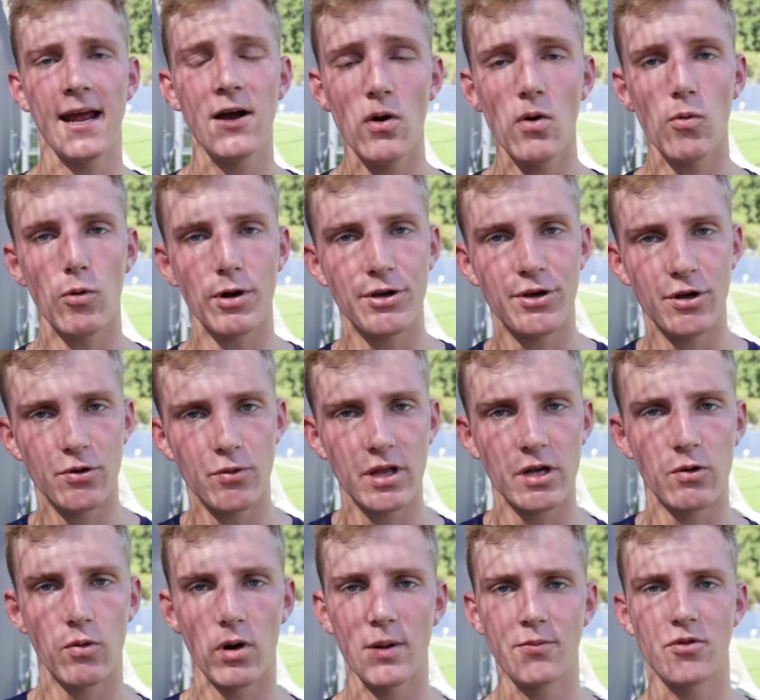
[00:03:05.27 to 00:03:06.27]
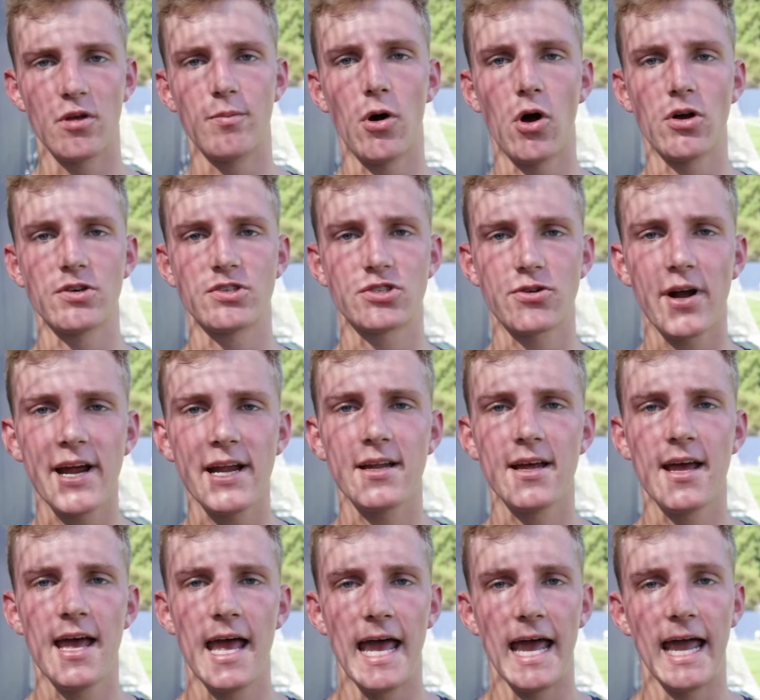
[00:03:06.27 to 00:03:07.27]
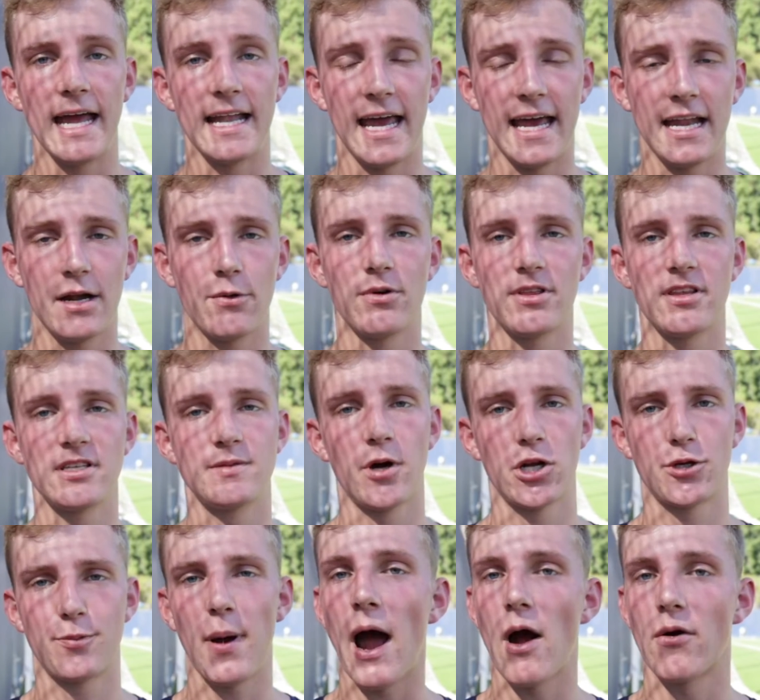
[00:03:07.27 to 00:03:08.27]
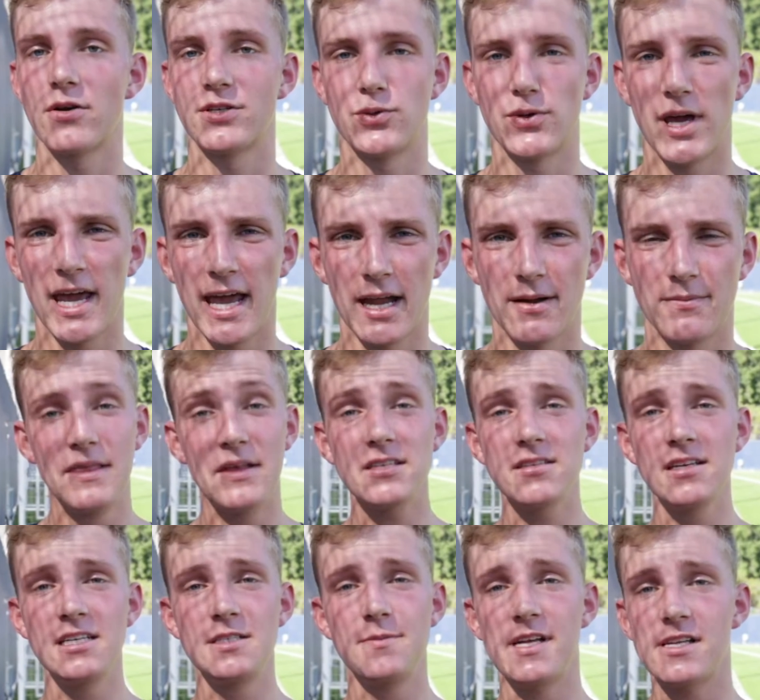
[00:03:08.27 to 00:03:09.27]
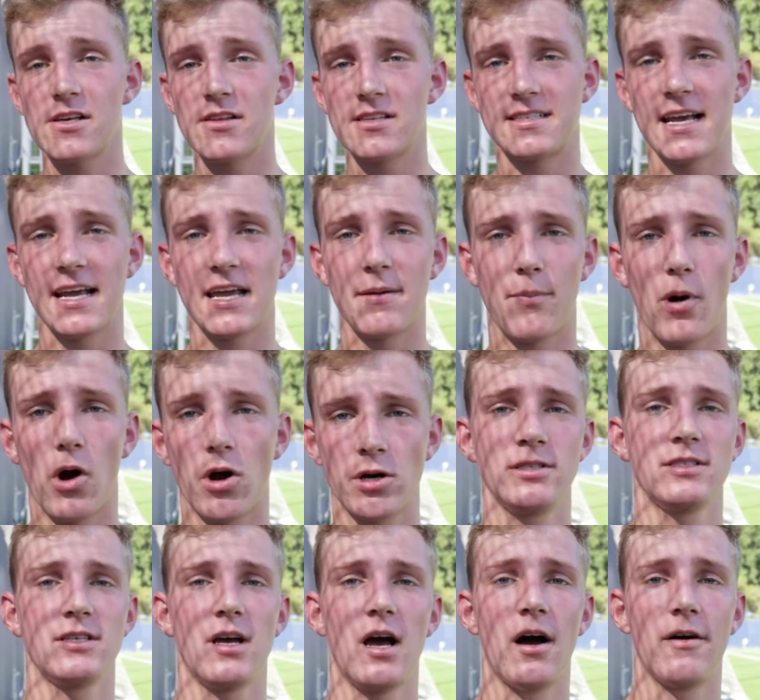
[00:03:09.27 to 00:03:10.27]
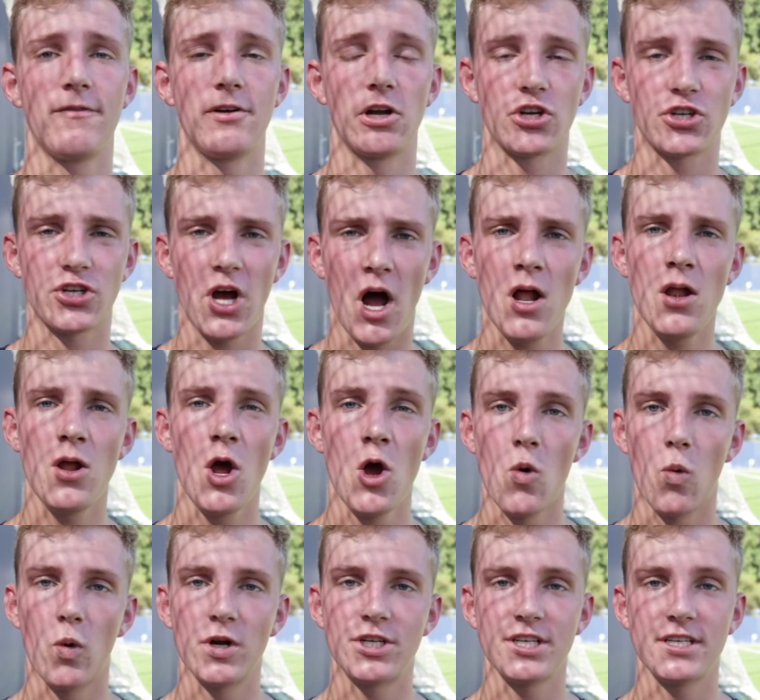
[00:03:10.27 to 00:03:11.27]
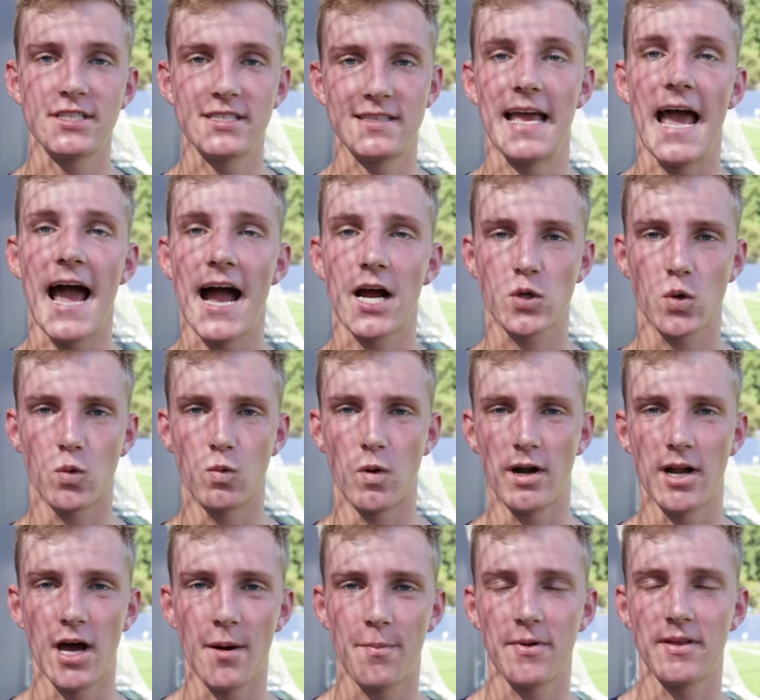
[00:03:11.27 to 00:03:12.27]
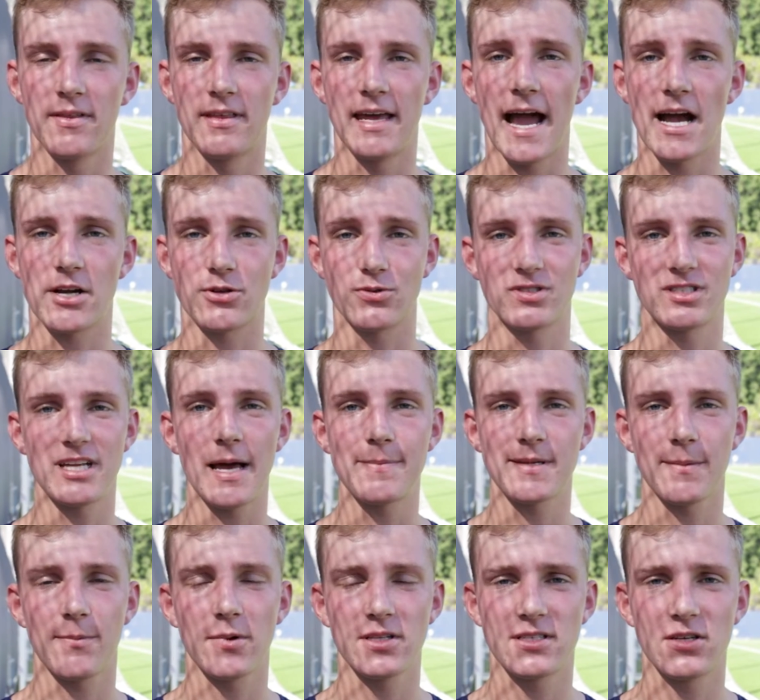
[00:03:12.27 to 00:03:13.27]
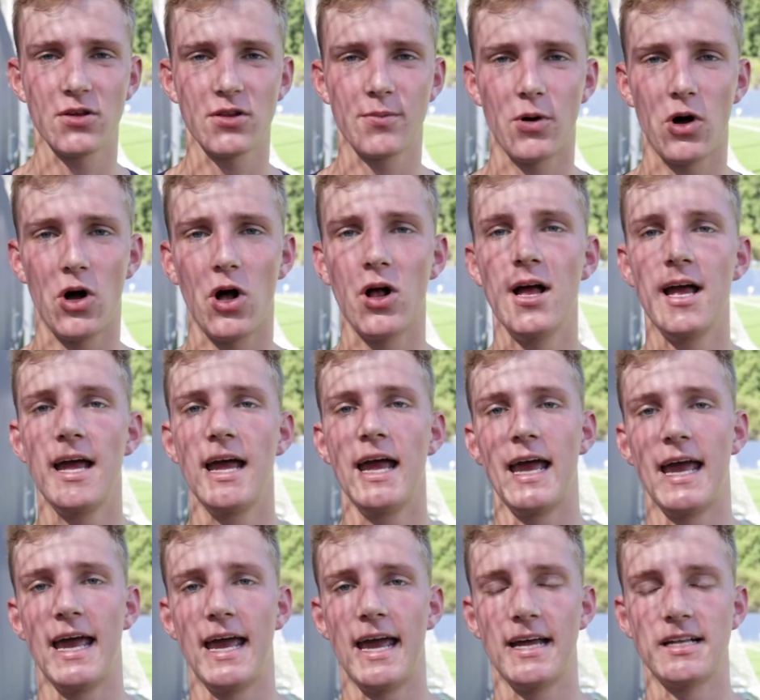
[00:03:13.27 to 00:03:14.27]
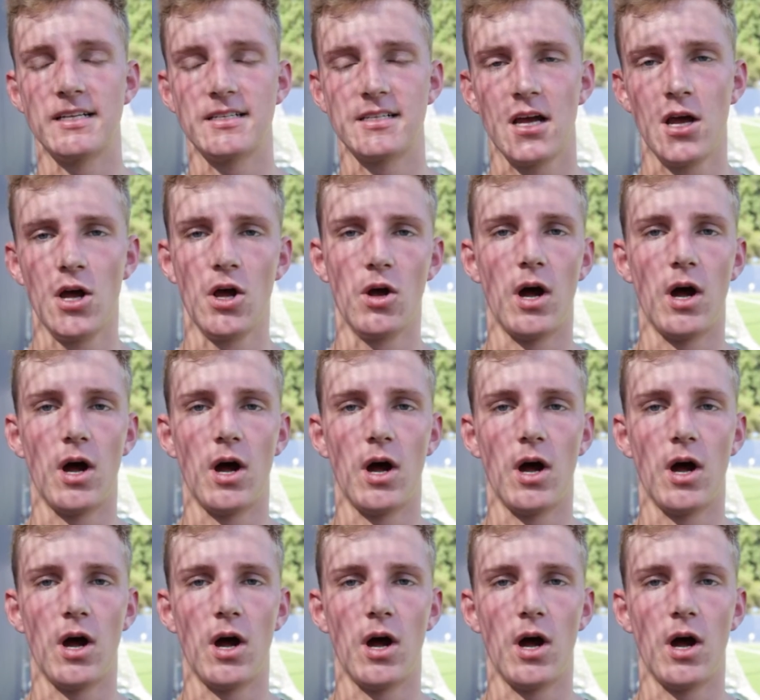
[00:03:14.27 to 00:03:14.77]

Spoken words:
an angle where you can really run up the ball straight and hit it with as much power as you can. This leads me into the second part of your shot, which is the actual run-up, the actual steps up until the ball and